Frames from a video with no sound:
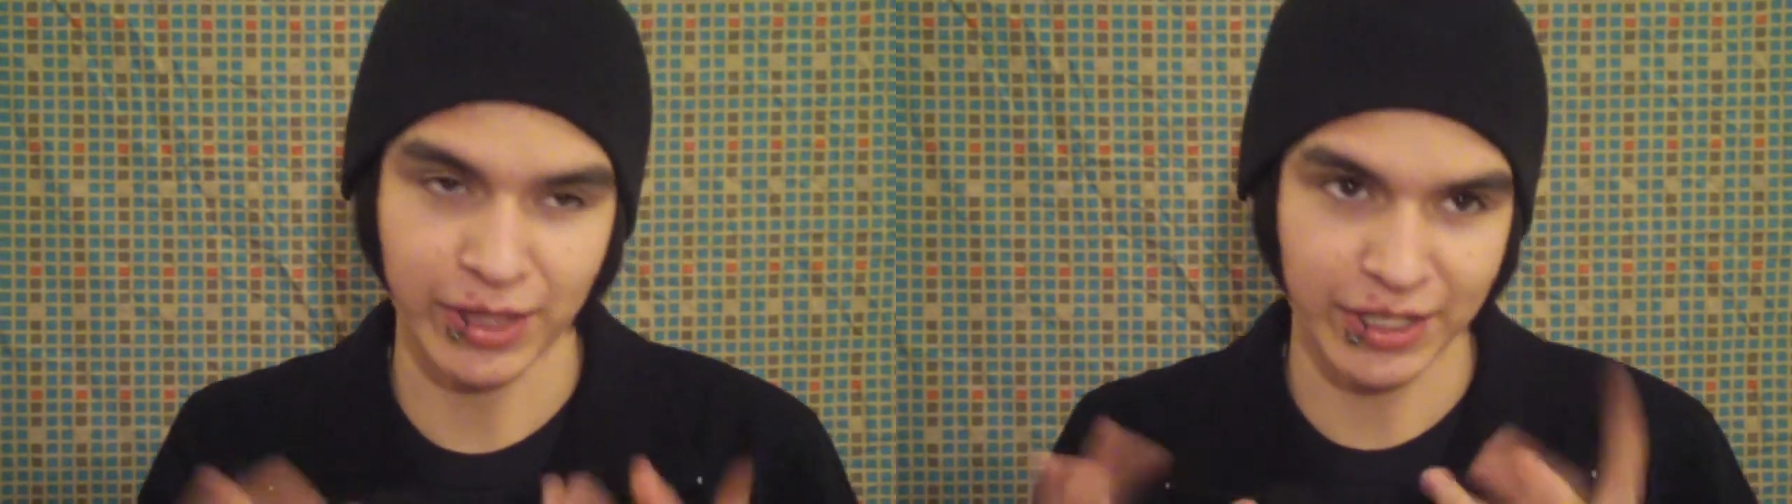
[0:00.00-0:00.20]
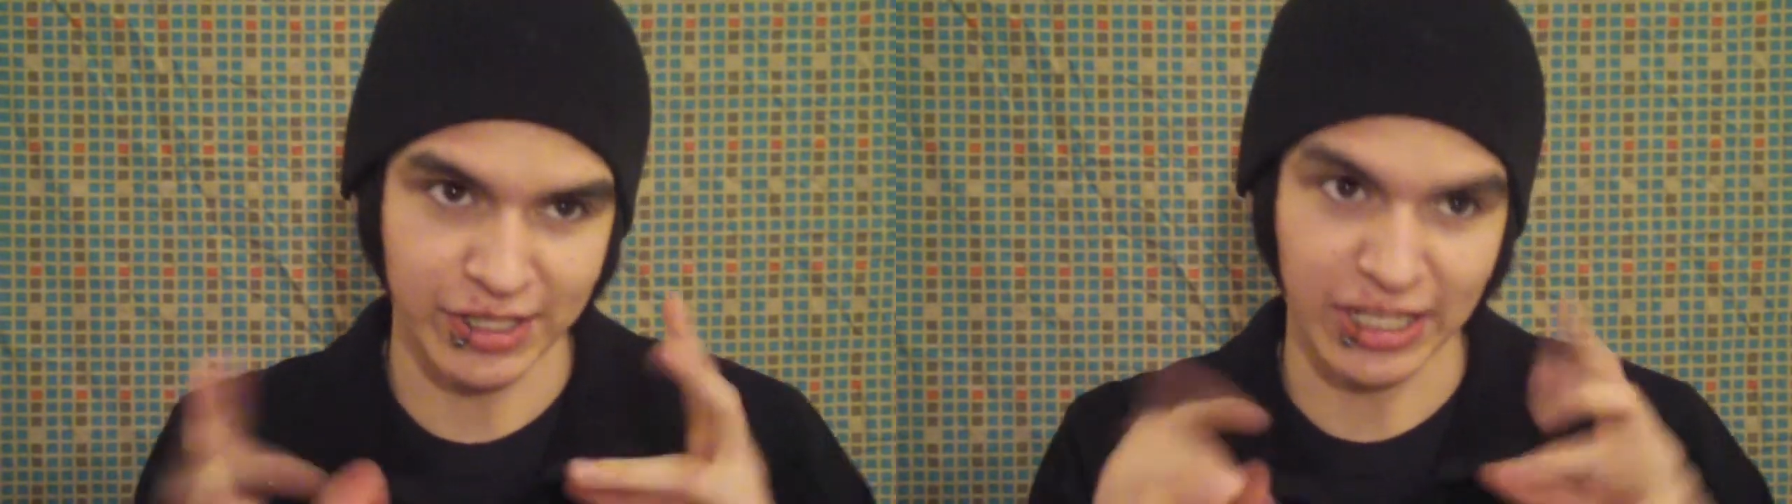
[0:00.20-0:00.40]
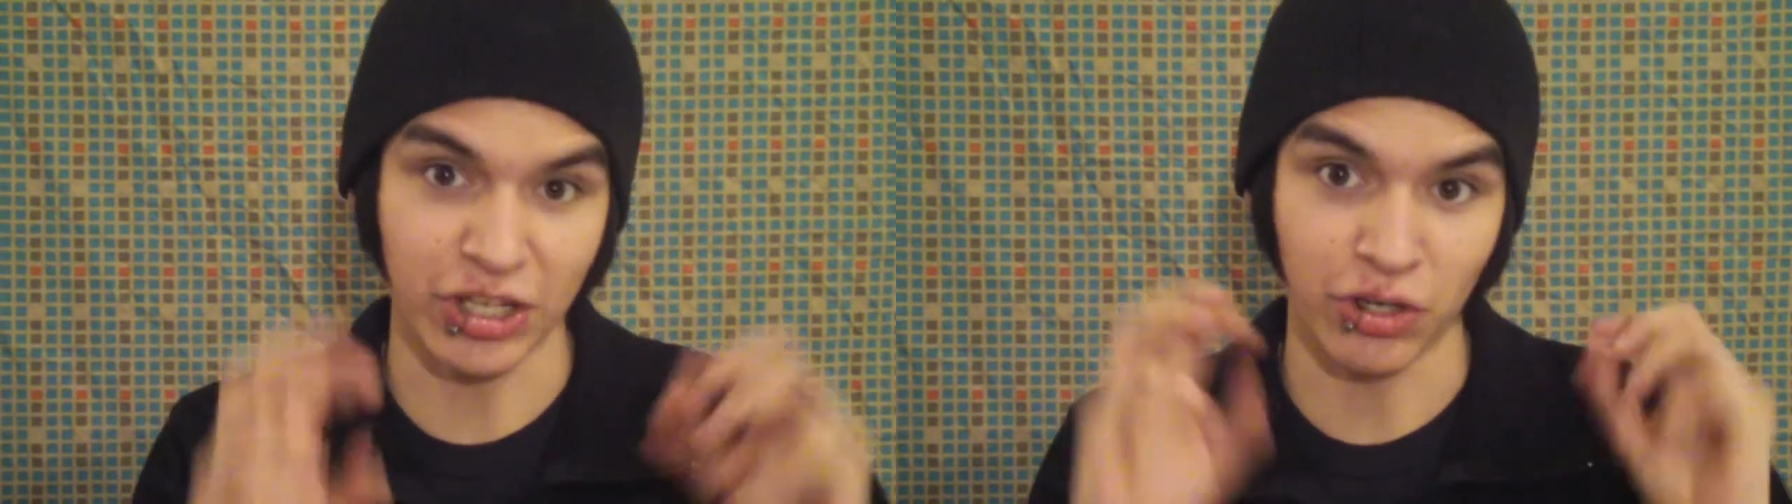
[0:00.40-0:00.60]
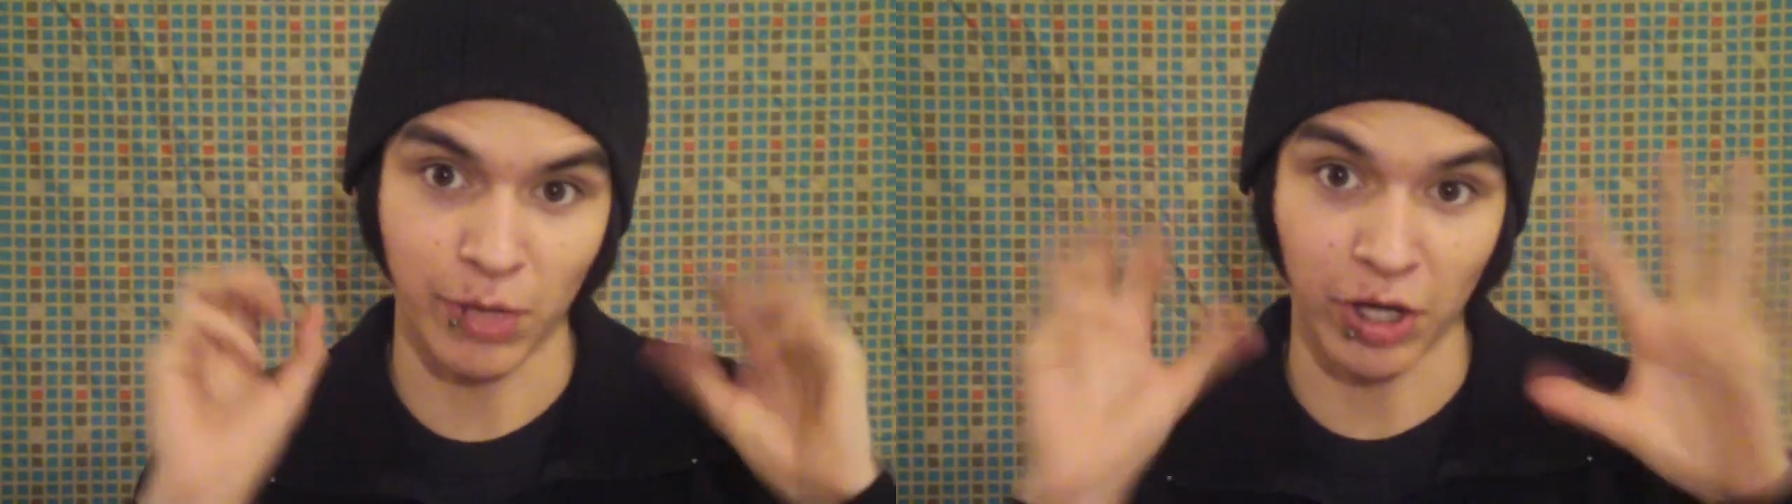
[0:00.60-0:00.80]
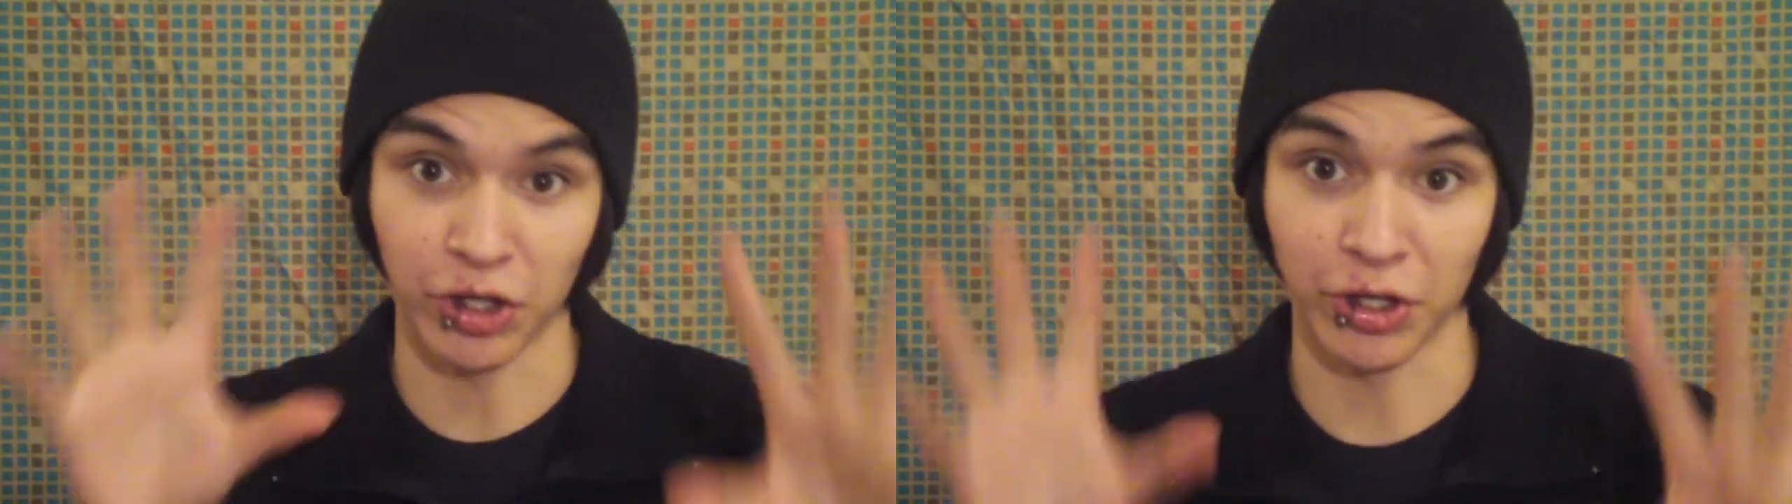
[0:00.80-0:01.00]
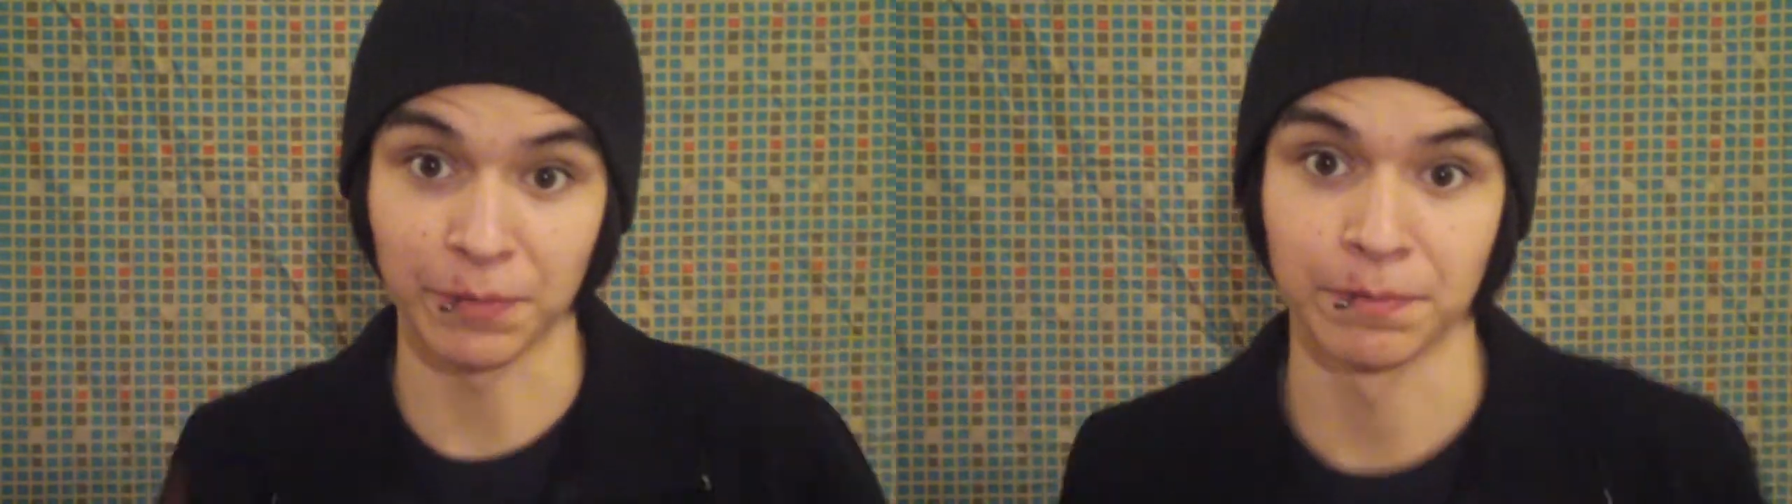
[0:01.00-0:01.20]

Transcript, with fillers: things like your monitor.